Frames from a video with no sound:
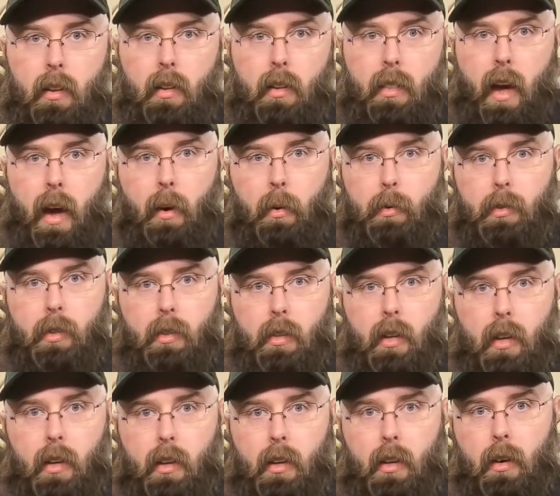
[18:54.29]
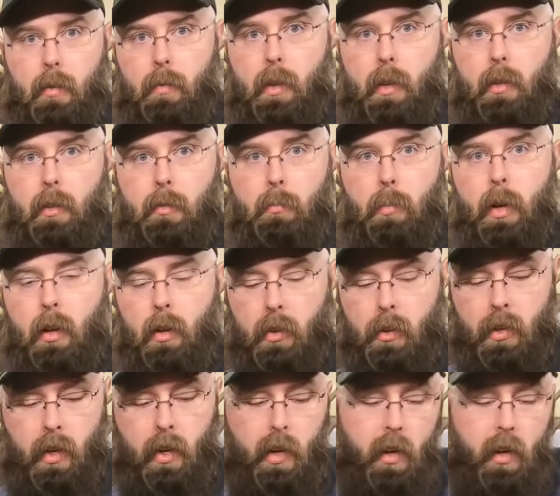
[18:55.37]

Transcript: thousand of these built.